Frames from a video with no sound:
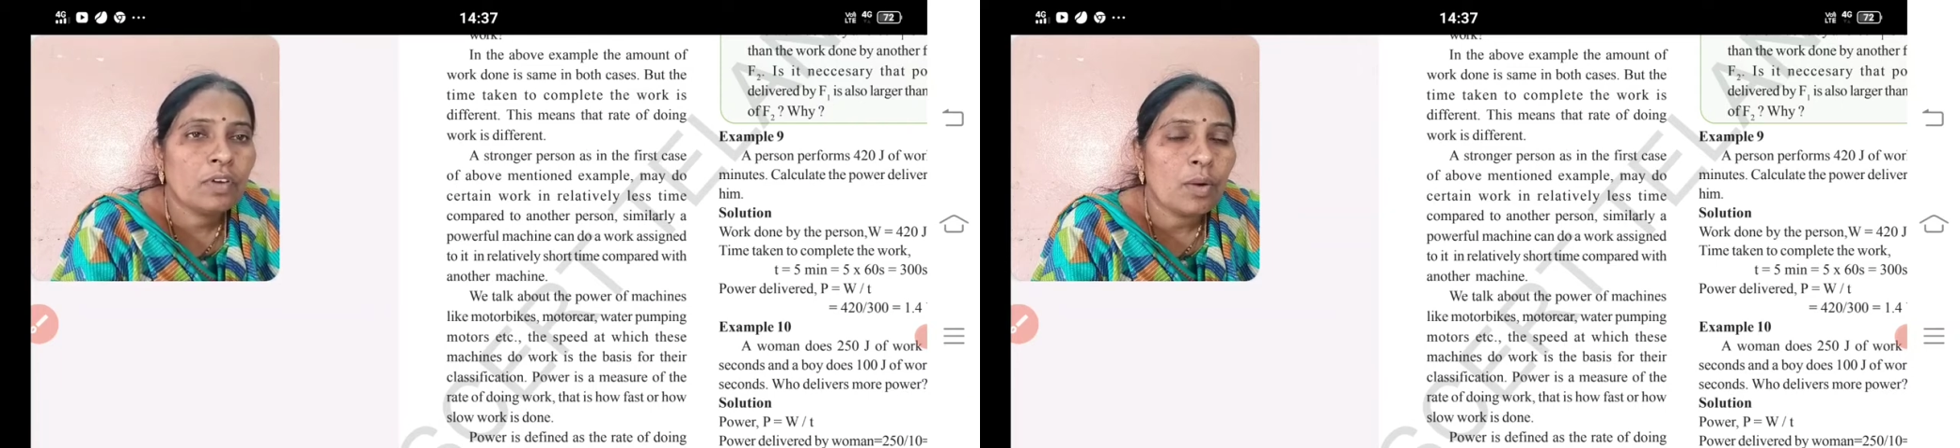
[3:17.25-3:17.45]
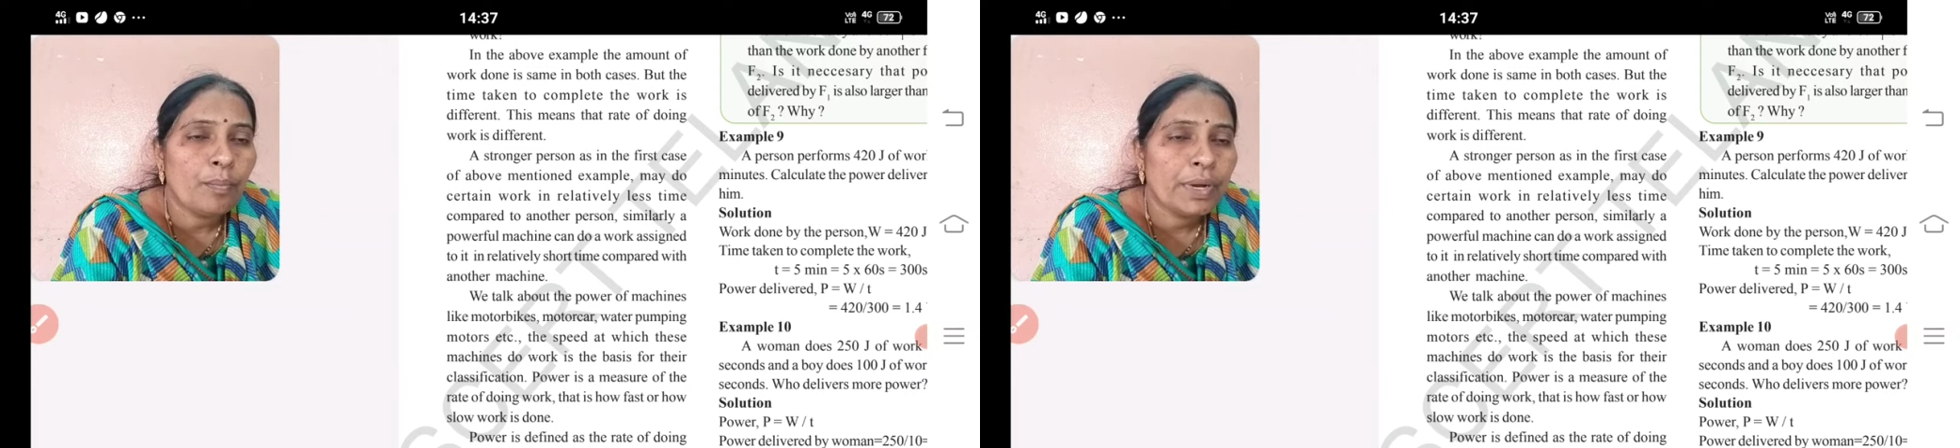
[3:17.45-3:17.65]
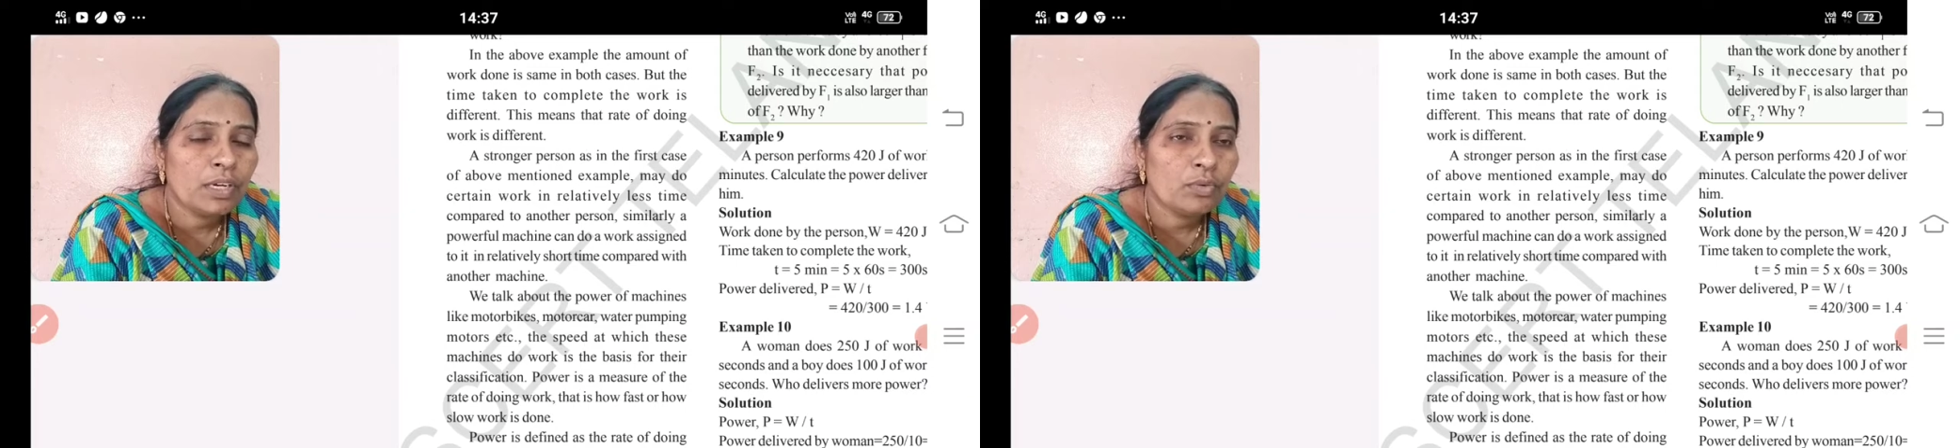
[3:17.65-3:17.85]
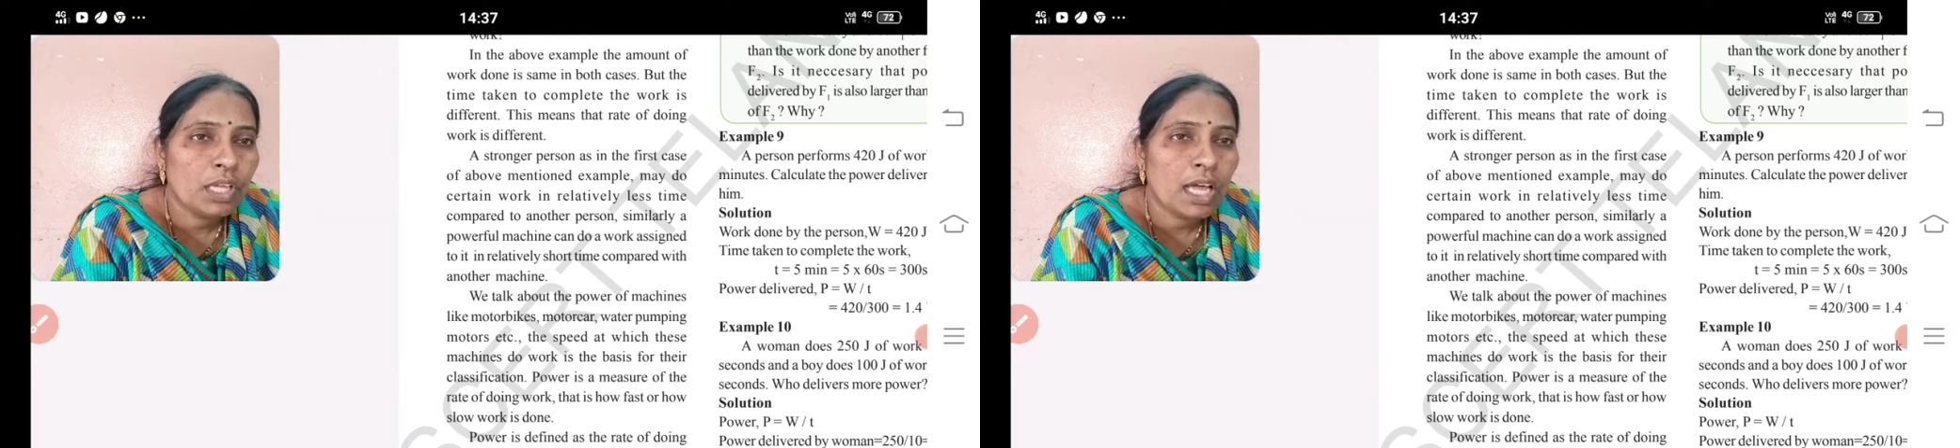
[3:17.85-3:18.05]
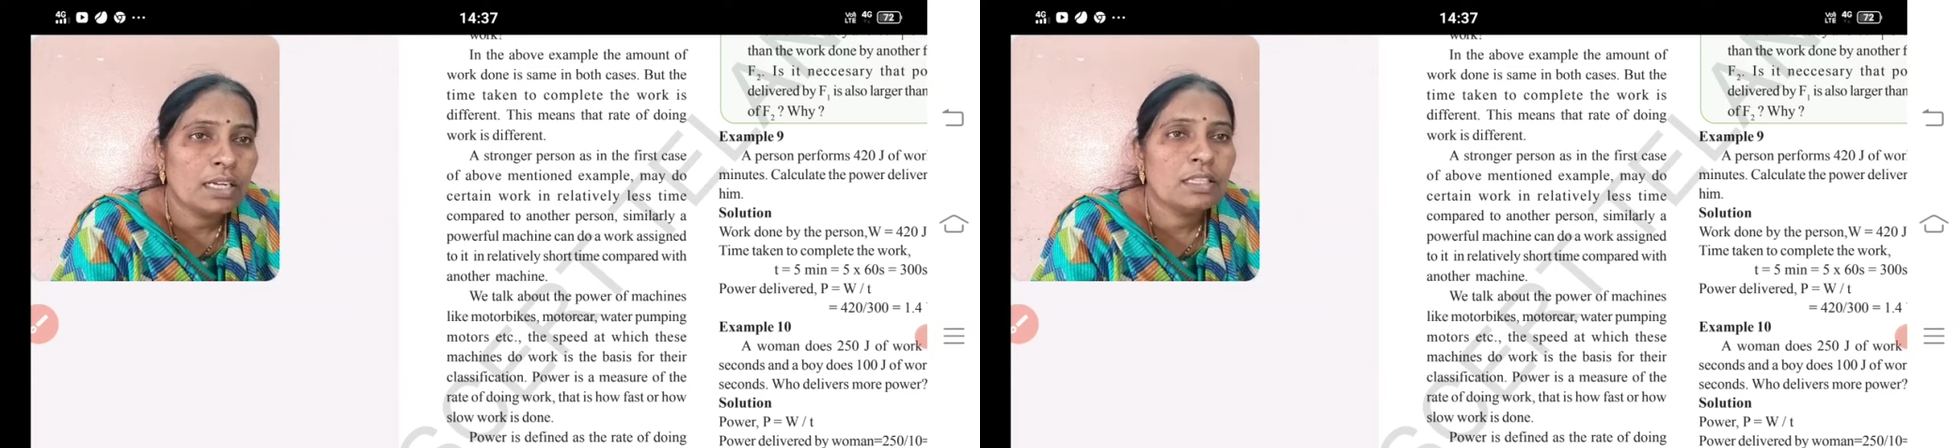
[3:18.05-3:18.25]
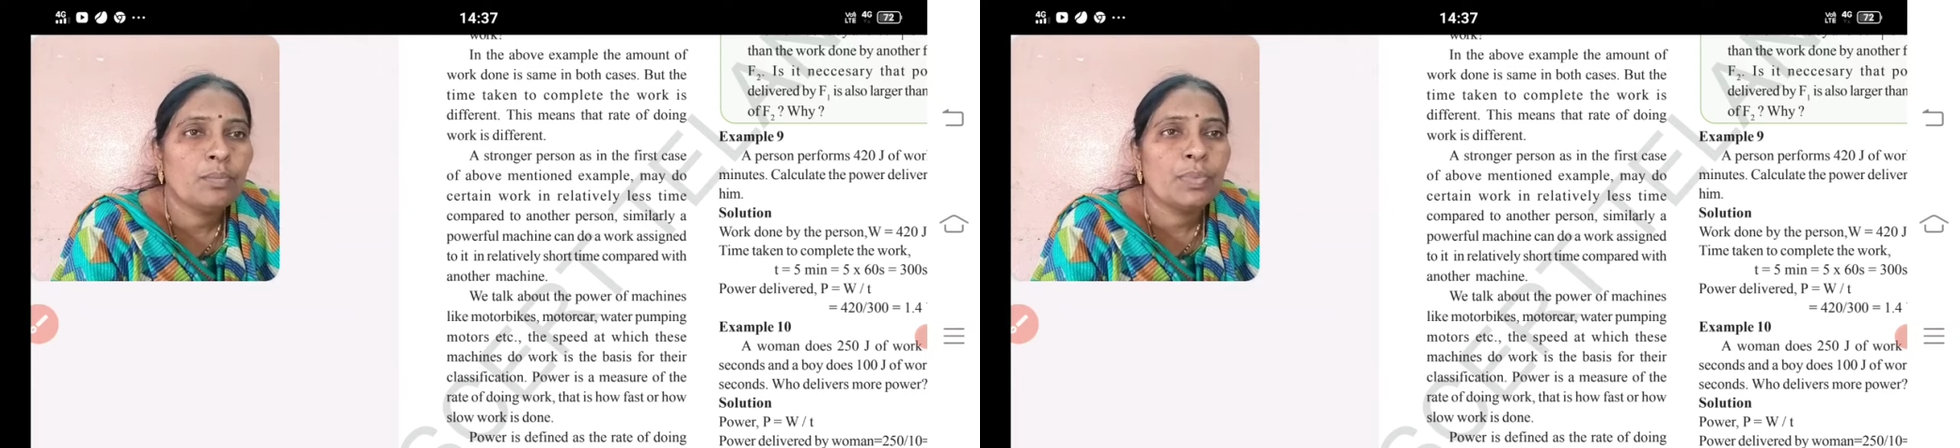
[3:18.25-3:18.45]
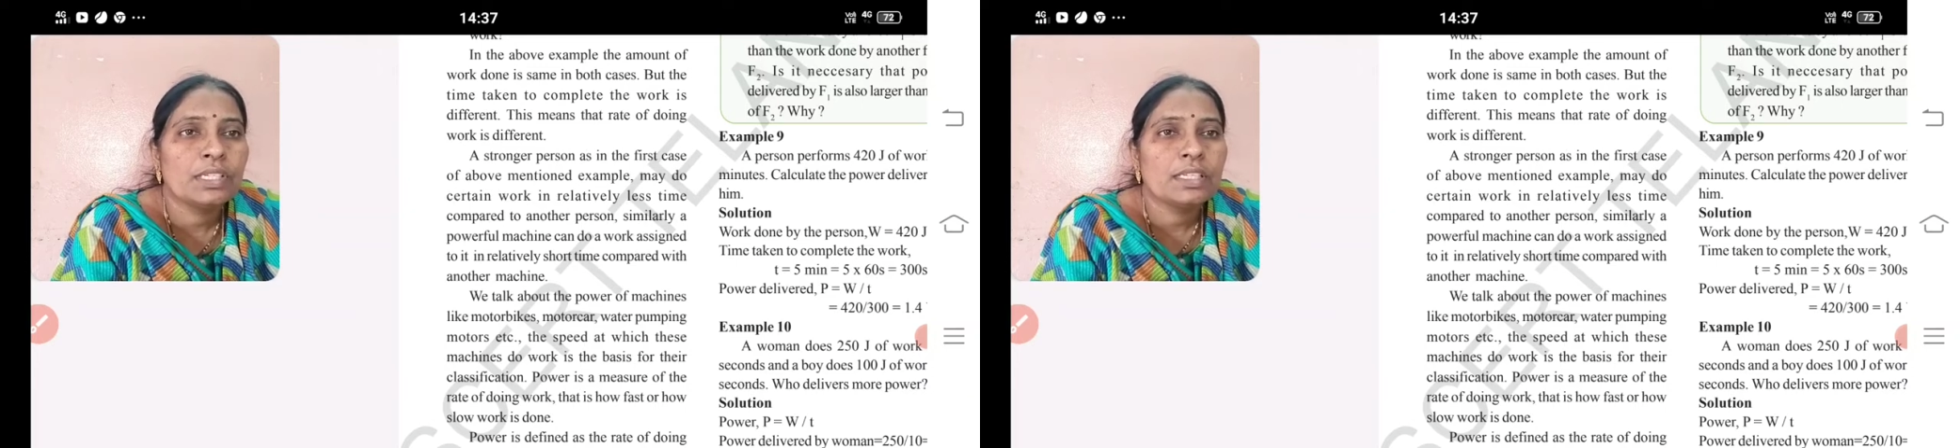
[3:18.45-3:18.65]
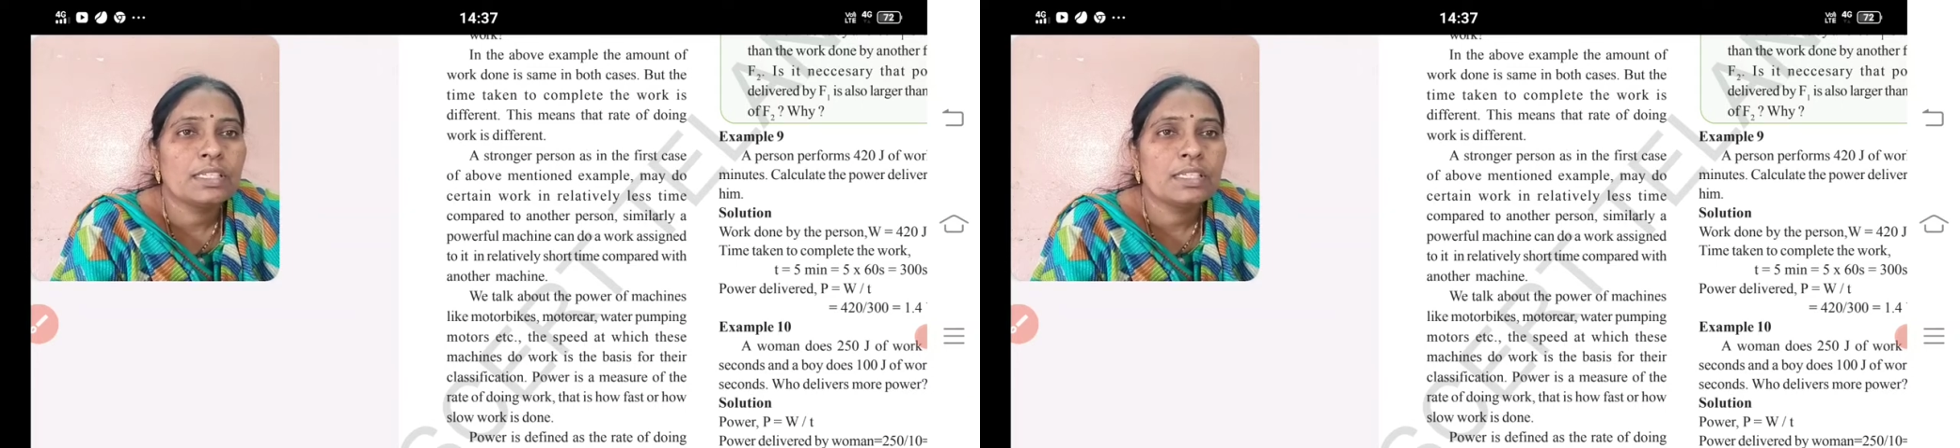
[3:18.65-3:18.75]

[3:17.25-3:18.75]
compared to the another person.